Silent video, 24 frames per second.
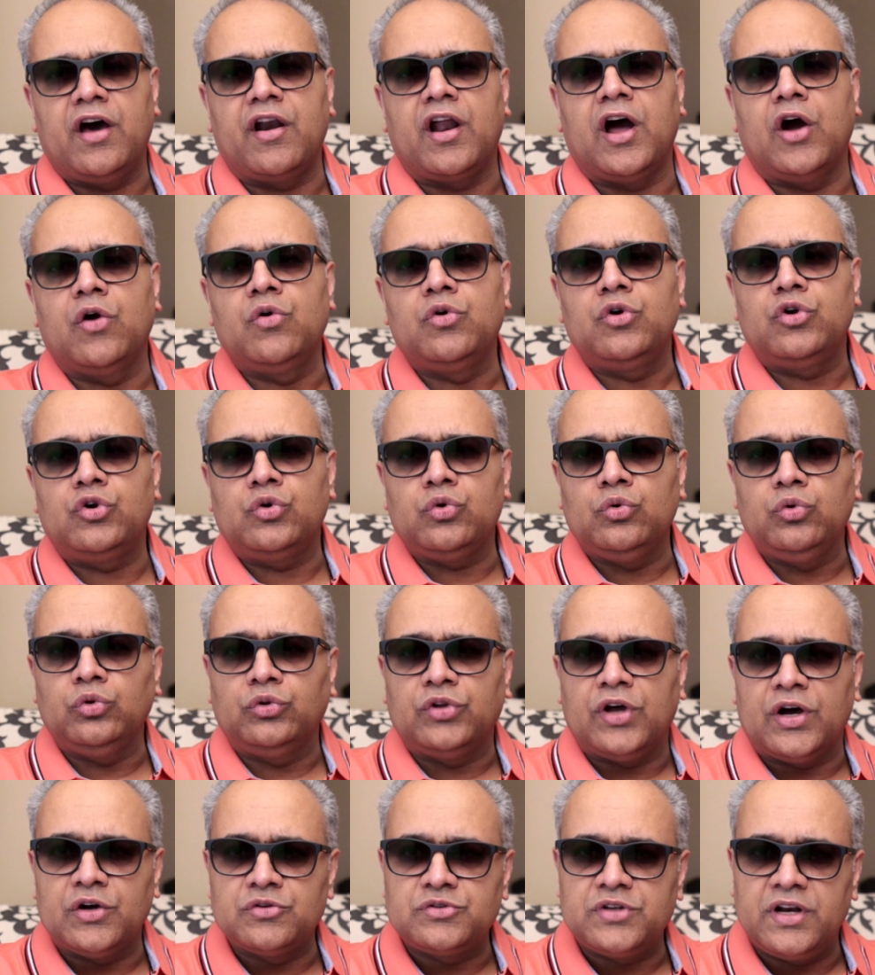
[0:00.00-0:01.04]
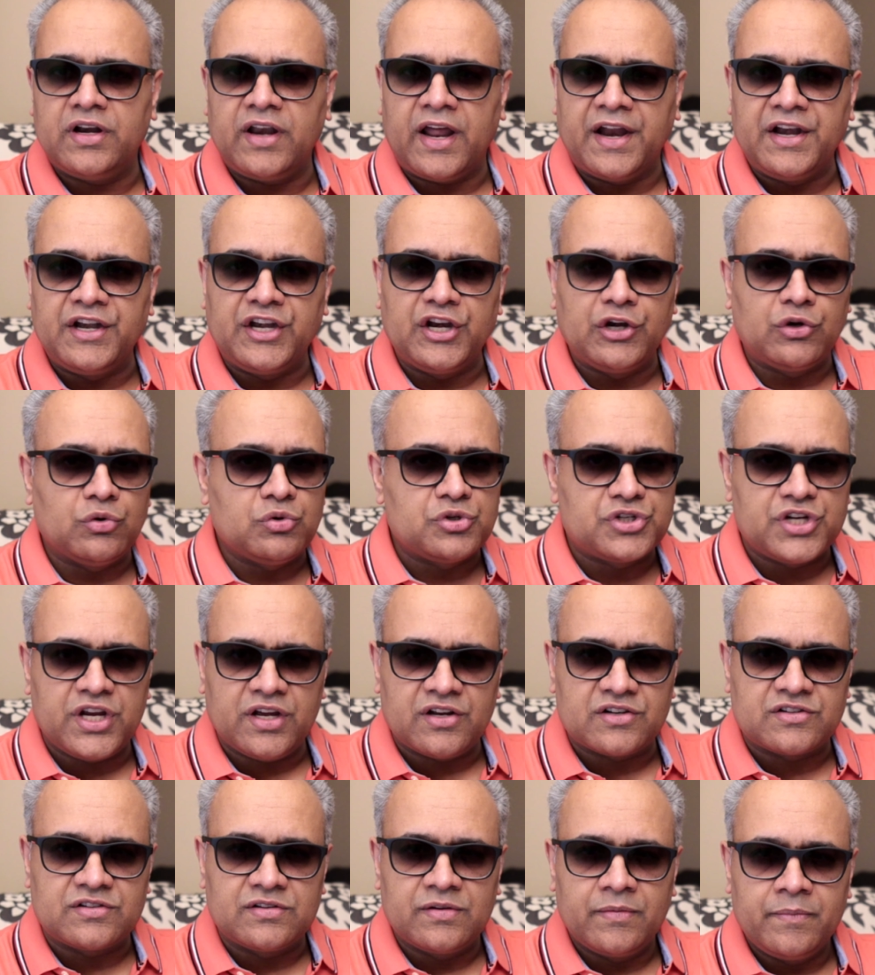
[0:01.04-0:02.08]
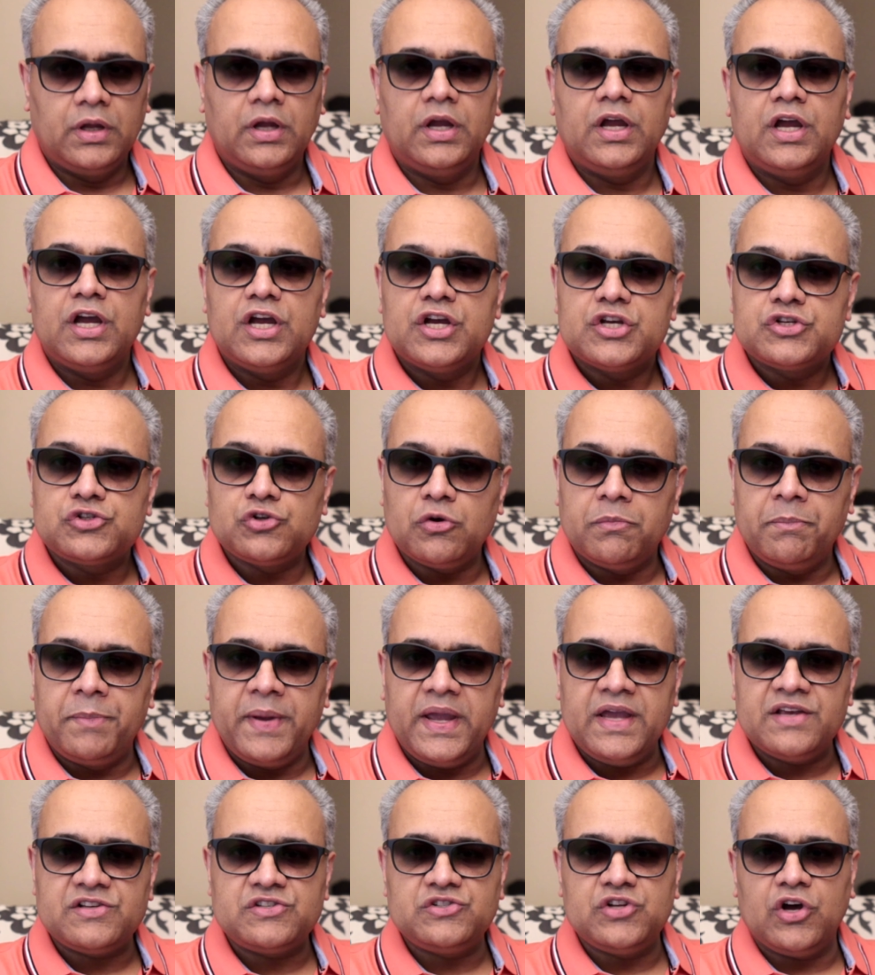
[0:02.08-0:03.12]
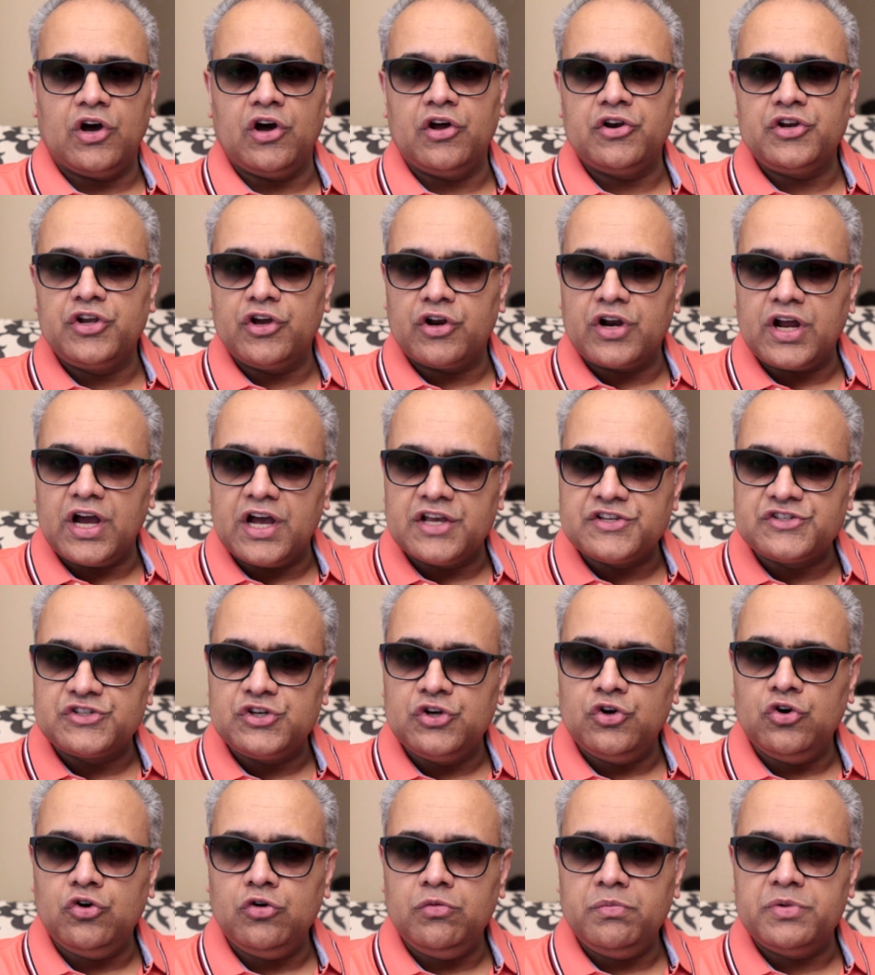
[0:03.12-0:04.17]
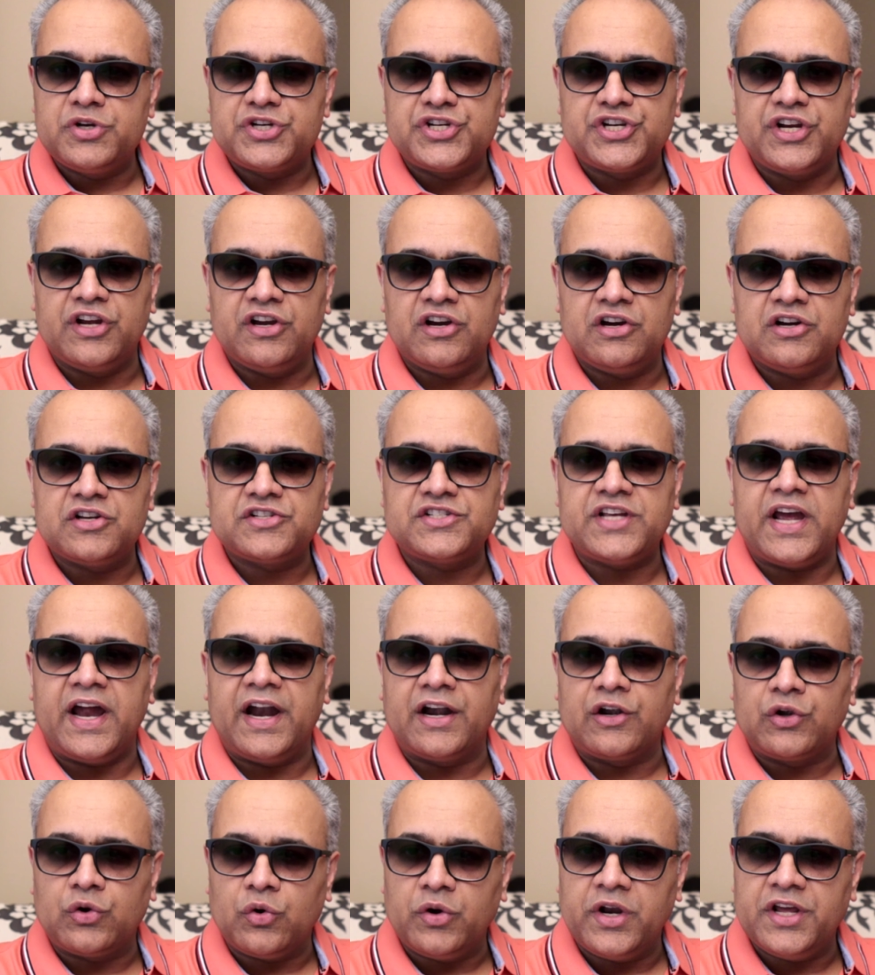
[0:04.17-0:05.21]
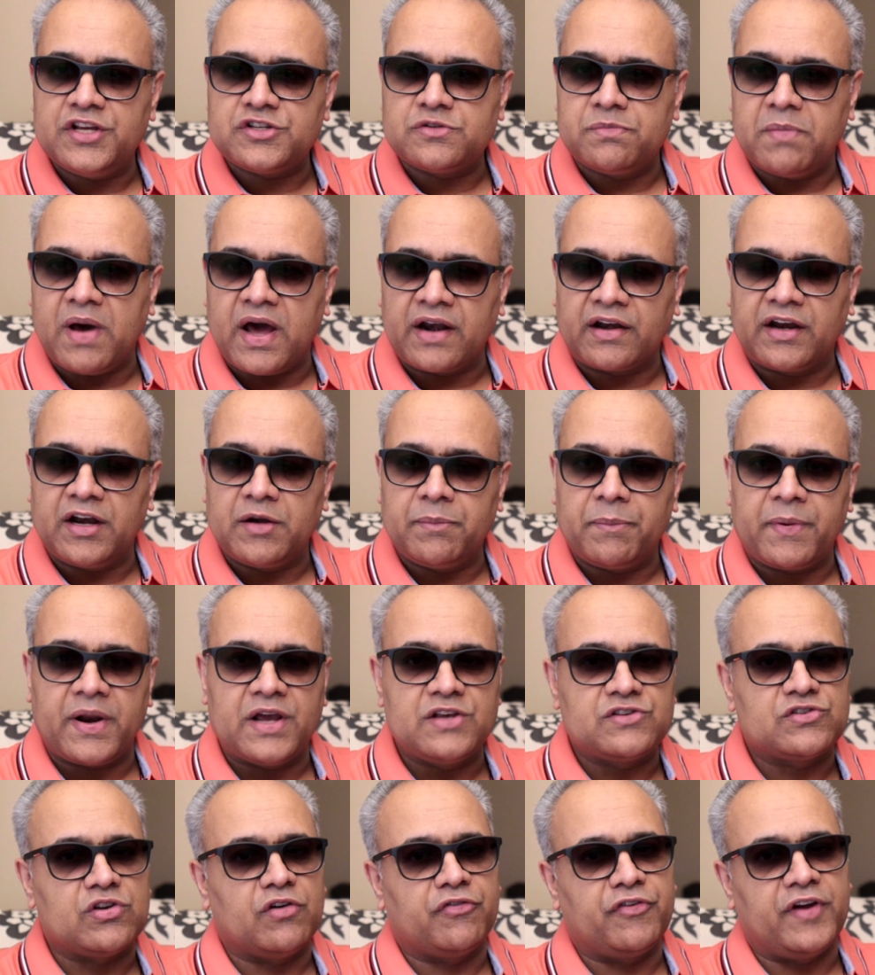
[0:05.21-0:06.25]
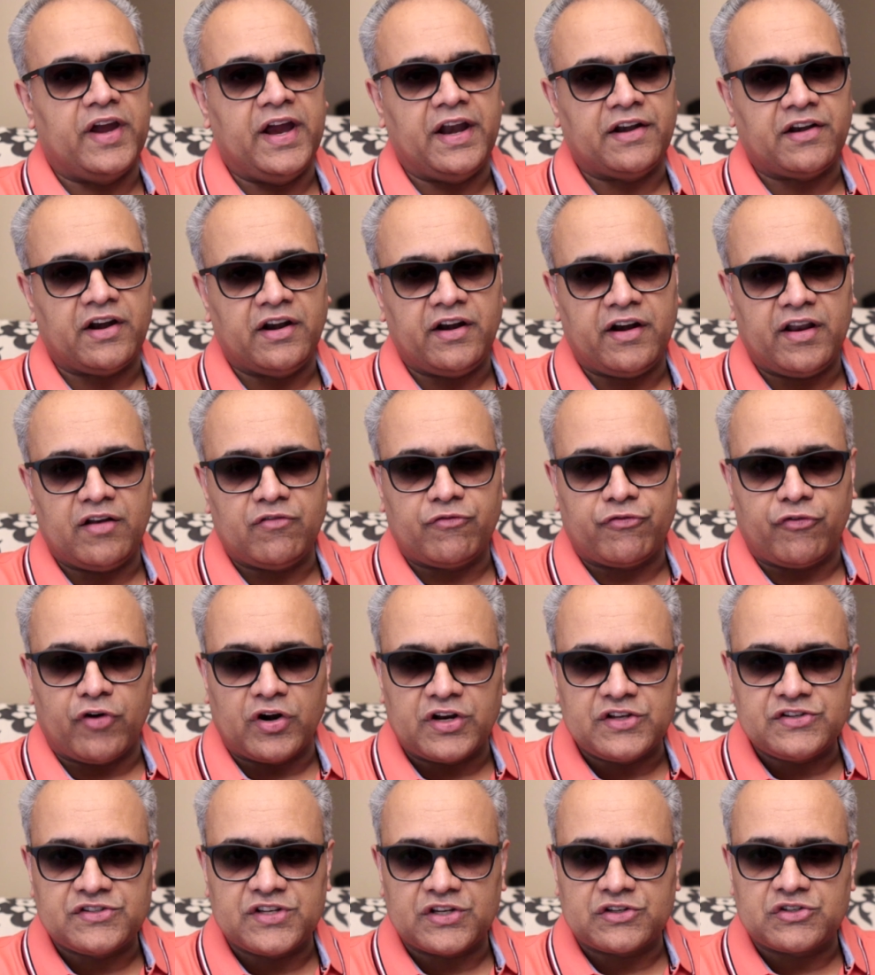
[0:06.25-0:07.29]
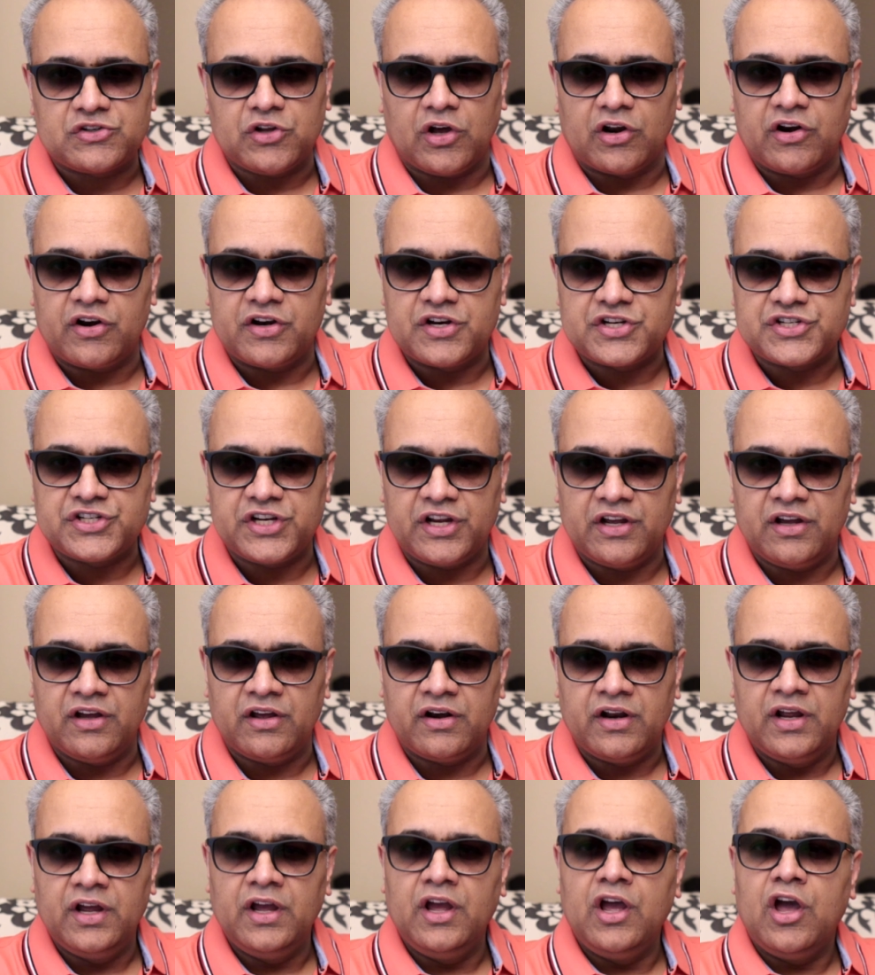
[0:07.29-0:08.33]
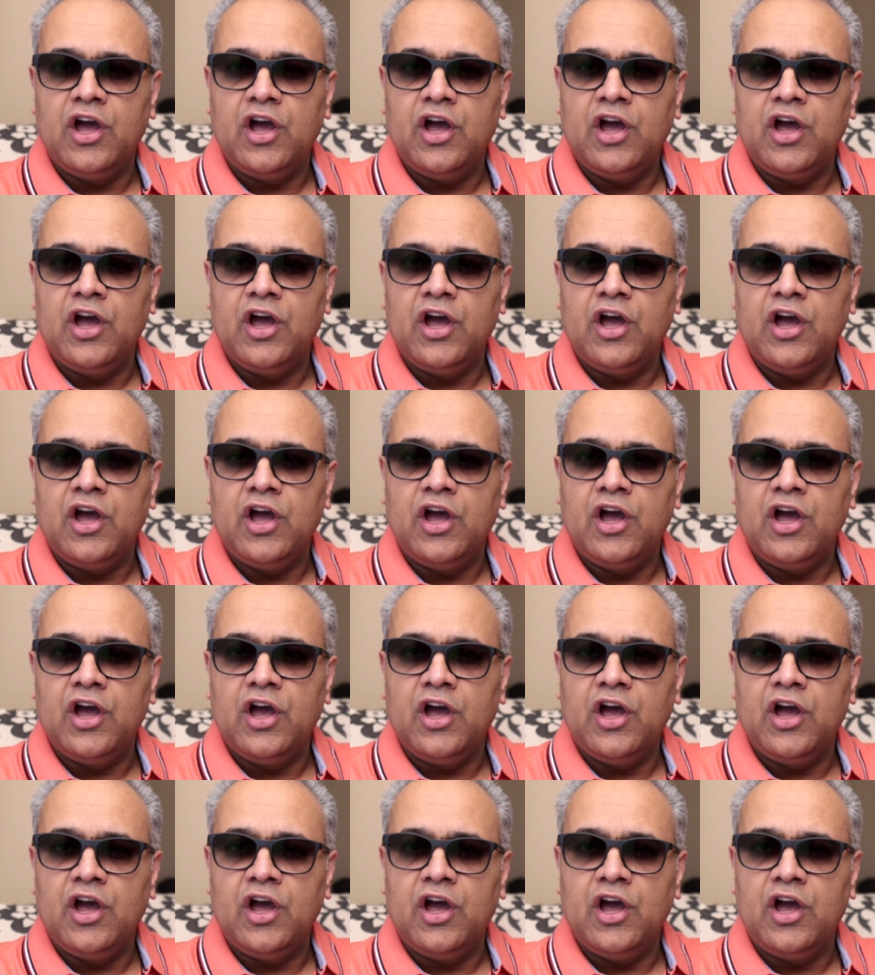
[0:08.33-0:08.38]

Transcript: around two thousand ninety-two shares. So based on your assumed shares at today's market price of eight hundred forty-six dollars a share